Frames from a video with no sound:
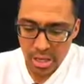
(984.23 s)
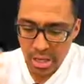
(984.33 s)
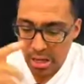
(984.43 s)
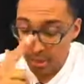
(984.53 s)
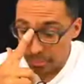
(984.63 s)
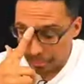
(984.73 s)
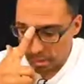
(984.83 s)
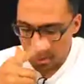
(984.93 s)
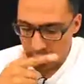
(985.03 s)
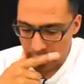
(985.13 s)

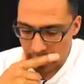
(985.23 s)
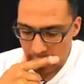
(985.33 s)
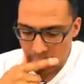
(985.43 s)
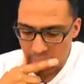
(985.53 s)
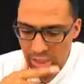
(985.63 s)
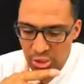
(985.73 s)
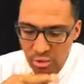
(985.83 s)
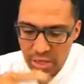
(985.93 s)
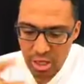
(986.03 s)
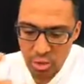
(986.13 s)
Make
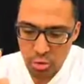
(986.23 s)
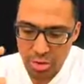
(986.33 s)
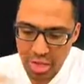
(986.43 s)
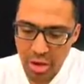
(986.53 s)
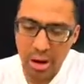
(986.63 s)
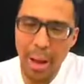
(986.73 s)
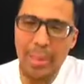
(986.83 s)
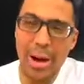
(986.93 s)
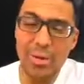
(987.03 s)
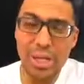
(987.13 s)
sure that you care
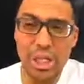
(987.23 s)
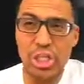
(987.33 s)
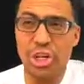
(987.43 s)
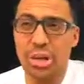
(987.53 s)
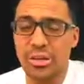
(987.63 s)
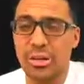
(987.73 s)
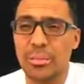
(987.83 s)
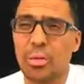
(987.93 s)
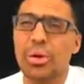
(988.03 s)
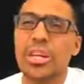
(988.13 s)
about each
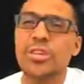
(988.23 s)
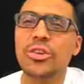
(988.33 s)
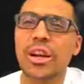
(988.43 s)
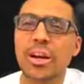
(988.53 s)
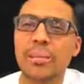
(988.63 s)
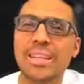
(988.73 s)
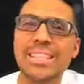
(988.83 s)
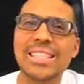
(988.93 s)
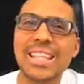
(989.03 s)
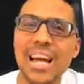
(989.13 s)
other more than you care
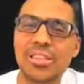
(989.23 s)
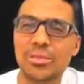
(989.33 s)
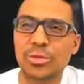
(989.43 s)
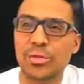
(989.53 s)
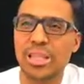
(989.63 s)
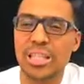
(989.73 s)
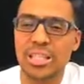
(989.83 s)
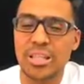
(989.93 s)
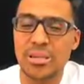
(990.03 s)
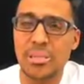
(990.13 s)
about the status of the
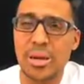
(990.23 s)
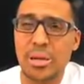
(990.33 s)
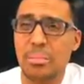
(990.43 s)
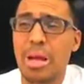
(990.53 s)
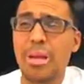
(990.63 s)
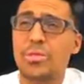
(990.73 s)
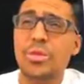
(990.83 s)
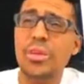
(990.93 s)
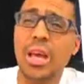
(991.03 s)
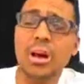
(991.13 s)
relationship. Many of
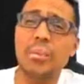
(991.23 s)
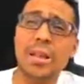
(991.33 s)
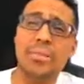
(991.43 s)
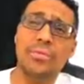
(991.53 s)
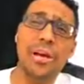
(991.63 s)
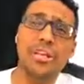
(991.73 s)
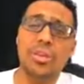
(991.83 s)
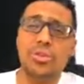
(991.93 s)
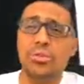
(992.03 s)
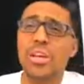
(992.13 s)
you care about the fact
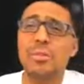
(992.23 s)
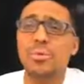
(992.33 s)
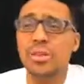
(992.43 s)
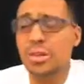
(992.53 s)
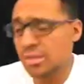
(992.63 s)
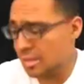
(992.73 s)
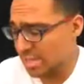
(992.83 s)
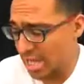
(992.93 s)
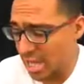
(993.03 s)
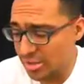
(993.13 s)
that your Facebook
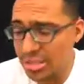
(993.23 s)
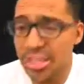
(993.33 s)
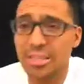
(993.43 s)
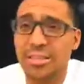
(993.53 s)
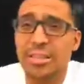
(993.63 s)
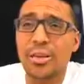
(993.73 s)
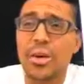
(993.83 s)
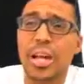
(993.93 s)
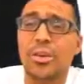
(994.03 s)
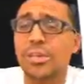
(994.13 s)
status says, you
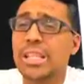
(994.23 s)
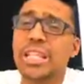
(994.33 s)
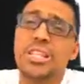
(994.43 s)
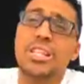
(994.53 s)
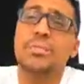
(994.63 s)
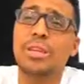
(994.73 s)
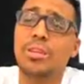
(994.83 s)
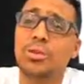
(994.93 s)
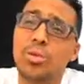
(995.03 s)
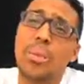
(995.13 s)
know, in a relationship
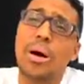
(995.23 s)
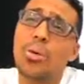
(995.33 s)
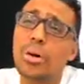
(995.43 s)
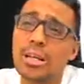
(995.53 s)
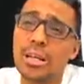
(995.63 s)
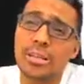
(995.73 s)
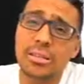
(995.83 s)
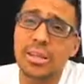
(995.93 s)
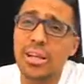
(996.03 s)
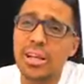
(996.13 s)
than you do about one
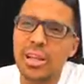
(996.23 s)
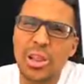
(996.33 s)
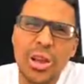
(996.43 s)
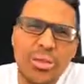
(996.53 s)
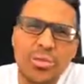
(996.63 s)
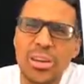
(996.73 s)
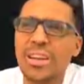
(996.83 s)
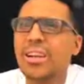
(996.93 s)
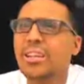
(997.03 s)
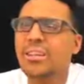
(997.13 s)
another. Love
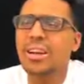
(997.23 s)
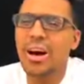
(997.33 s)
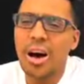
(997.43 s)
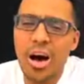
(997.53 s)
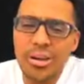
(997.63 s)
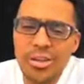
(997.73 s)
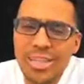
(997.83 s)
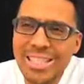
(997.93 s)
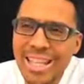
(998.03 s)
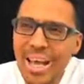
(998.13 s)
one another.
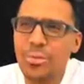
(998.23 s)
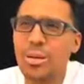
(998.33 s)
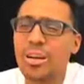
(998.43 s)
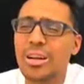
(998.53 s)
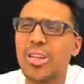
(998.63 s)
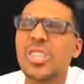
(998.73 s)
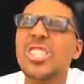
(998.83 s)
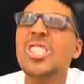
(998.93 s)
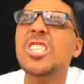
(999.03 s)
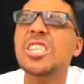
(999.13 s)
Understand one another.
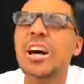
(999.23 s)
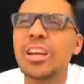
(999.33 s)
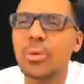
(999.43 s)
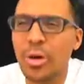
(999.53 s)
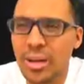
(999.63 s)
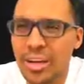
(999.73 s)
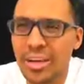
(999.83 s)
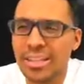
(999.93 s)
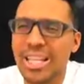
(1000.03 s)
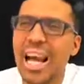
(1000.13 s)
Study one
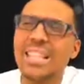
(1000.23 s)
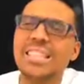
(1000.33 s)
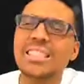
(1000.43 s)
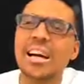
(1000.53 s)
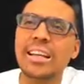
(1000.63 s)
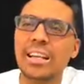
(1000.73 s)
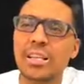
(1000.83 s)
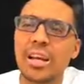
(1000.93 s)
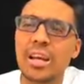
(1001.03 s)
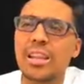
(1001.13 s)
another. See, I
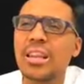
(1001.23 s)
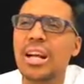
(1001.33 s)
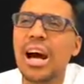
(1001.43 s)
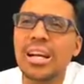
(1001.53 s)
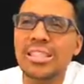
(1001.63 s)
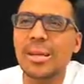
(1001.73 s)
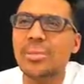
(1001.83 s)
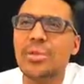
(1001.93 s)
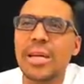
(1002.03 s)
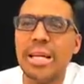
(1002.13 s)
studied the
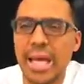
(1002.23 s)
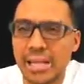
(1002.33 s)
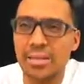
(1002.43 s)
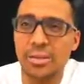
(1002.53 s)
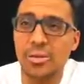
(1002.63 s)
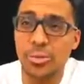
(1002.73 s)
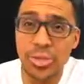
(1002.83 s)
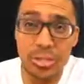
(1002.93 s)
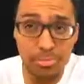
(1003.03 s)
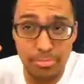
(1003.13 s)
concept of a cancer,
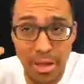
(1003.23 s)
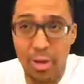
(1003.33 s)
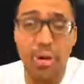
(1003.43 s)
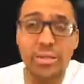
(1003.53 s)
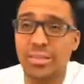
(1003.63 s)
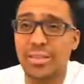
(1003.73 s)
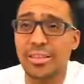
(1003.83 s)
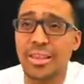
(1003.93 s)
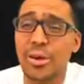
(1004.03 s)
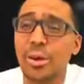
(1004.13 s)
which is my wife's,
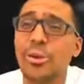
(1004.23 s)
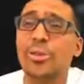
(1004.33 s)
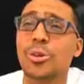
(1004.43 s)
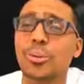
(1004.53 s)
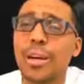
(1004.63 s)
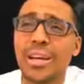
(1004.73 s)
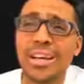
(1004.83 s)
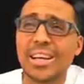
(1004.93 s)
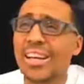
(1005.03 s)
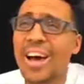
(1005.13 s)
you know, horoscope.
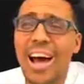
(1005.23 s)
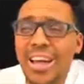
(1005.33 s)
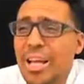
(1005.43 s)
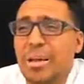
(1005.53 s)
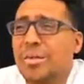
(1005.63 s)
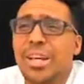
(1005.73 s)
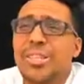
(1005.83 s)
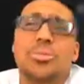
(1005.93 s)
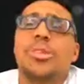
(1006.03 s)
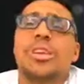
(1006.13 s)
Yeah, I
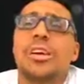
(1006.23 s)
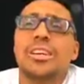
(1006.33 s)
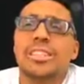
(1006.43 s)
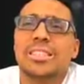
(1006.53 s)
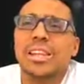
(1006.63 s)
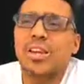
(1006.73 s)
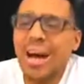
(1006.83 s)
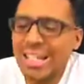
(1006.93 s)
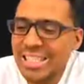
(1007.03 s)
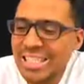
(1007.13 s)
just was curious. You know,
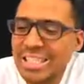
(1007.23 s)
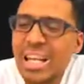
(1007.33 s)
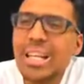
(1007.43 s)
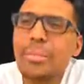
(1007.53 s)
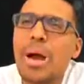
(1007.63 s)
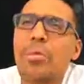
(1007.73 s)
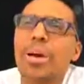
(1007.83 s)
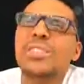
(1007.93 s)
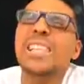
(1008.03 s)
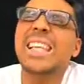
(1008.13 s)
I study my
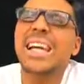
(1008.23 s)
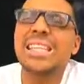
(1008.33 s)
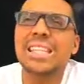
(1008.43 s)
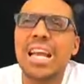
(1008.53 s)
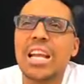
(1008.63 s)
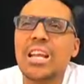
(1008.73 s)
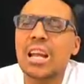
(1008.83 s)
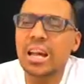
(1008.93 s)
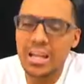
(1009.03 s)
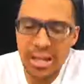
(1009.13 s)
wife's likes and
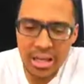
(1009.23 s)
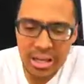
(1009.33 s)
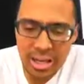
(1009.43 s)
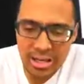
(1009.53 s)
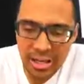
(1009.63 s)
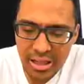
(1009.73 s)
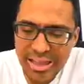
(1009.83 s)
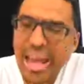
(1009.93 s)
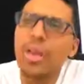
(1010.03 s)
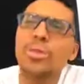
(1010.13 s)
the
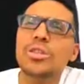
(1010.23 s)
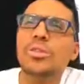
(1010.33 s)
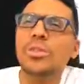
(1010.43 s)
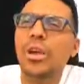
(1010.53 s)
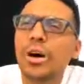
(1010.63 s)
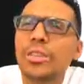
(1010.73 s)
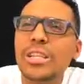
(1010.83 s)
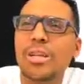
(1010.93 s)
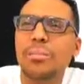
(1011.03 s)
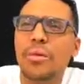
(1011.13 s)
language of love
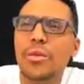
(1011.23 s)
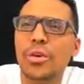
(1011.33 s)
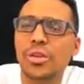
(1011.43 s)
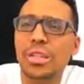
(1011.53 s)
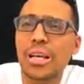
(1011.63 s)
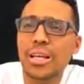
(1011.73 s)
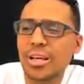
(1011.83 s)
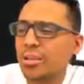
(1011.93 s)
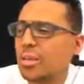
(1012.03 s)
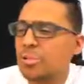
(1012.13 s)
that she prefers.
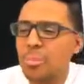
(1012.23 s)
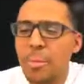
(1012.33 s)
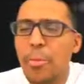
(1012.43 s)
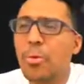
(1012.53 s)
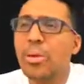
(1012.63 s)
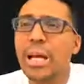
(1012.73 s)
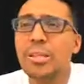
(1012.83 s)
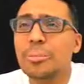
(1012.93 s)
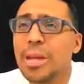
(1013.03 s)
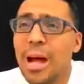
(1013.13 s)
You know, there's people who
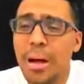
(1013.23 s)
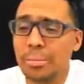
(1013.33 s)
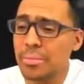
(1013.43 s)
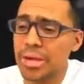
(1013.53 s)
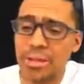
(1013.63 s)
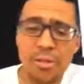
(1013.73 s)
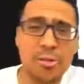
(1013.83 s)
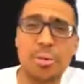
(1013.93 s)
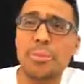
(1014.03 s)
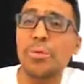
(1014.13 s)
like to be complimented.
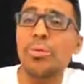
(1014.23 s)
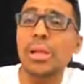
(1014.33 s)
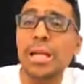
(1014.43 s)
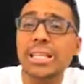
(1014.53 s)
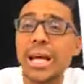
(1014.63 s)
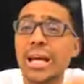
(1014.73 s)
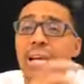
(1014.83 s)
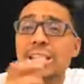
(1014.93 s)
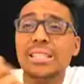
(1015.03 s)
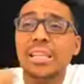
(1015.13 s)
There's people who like that
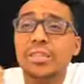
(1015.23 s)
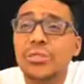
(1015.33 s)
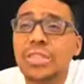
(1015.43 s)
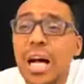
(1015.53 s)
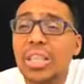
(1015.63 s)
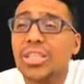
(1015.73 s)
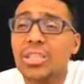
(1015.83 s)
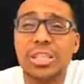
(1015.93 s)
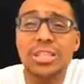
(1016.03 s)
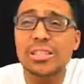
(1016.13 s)
sense of
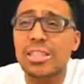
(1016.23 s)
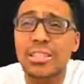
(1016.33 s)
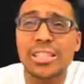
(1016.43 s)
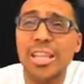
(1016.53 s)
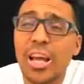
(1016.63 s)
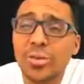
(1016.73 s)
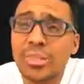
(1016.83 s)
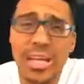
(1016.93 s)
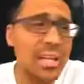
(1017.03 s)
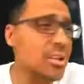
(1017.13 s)
touch, just skin on
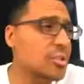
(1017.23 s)
skin.